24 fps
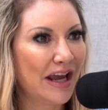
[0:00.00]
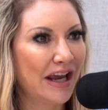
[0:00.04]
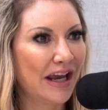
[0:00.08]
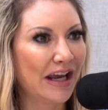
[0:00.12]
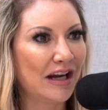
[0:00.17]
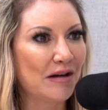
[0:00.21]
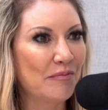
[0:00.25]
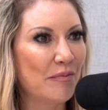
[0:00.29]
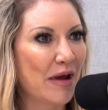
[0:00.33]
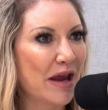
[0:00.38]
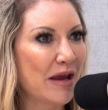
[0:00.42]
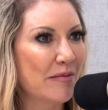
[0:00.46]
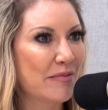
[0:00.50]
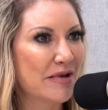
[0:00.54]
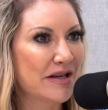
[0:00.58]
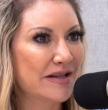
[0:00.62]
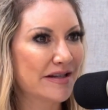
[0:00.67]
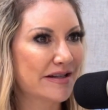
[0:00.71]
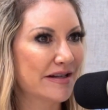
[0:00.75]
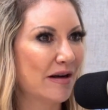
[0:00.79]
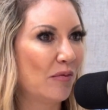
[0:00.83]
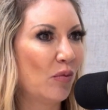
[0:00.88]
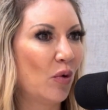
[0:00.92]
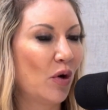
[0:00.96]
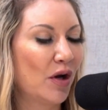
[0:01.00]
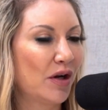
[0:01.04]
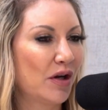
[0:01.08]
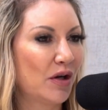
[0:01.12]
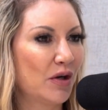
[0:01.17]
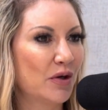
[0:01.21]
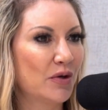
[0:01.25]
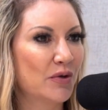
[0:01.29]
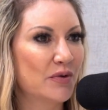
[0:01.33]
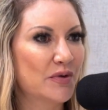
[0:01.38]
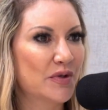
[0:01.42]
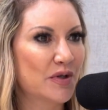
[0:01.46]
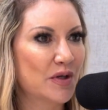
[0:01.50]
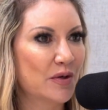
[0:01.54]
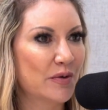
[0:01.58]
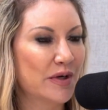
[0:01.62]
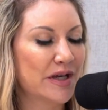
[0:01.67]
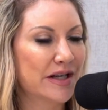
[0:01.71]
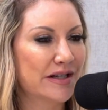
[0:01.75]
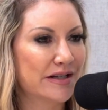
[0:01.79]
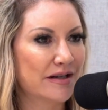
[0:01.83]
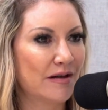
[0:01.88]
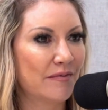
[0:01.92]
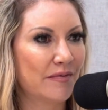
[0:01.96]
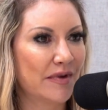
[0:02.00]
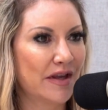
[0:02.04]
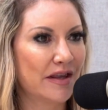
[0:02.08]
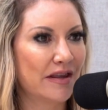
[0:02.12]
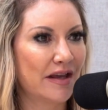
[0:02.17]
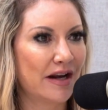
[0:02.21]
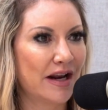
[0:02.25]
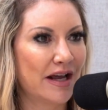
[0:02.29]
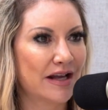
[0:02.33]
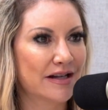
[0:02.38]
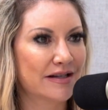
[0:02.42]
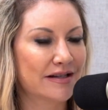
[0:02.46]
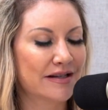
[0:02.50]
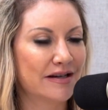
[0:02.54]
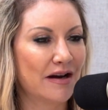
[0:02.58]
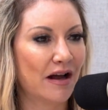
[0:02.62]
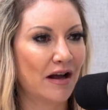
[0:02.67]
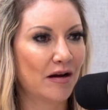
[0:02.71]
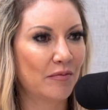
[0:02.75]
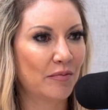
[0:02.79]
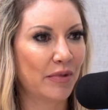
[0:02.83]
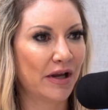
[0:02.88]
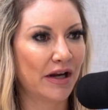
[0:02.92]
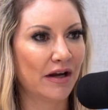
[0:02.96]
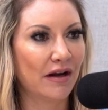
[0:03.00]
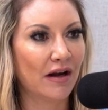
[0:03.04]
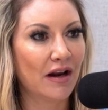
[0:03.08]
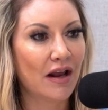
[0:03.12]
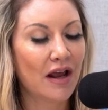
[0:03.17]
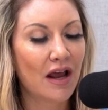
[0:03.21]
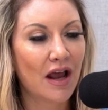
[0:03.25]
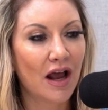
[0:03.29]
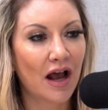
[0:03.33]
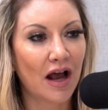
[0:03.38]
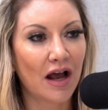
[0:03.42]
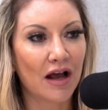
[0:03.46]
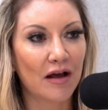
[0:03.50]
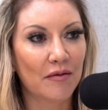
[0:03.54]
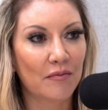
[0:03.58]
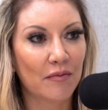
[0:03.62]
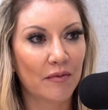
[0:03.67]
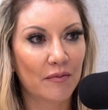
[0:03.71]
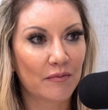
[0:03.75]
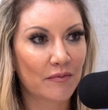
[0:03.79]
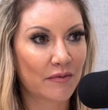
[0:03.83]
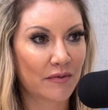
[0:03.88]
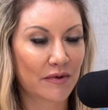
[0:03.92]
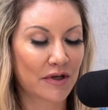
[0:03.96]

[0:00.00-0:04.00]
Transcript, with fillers: It may be someone who's doing something that has not been um,